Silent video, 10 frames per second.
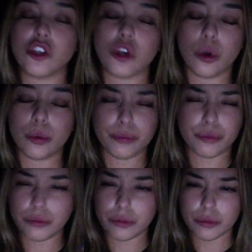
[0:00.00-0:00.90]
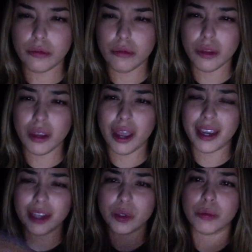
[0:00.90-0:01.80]
So I
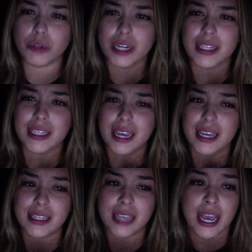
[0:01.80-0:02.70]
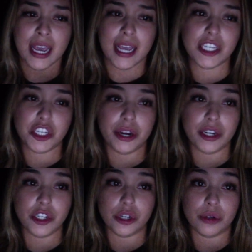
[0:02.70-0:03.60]
guess what I'm trying to say is
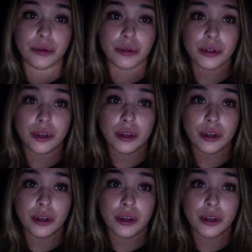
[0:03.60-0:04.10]
Jerry Jonesing